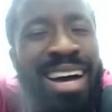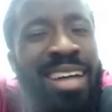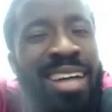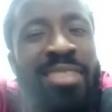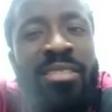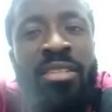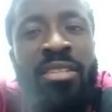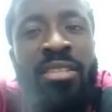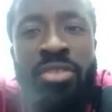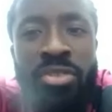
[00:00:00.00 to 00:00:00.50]

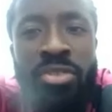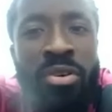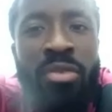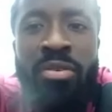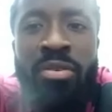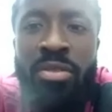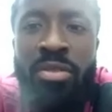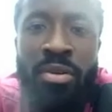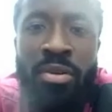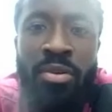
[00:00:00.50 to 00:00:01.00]
as a
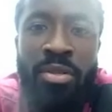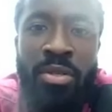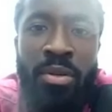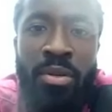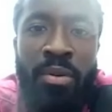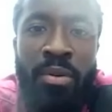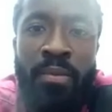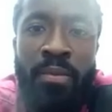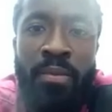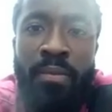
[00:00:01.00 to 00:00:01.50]
young
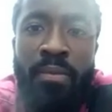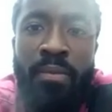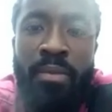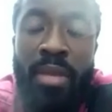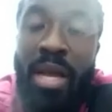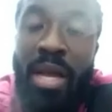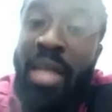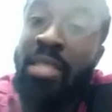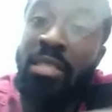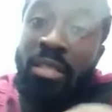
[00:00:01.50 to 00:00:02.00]
doctor.
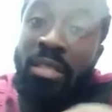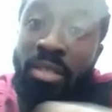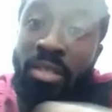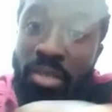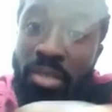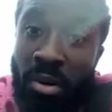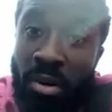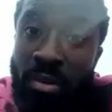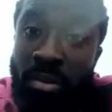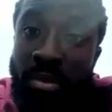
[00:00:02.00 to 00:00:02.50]
As a
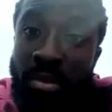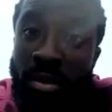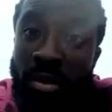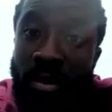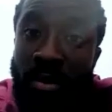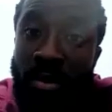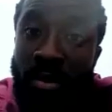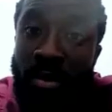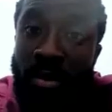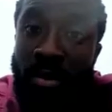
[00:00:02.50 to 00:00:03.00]
young
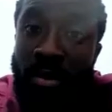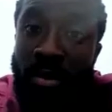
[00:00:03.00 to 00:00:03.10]
doctor.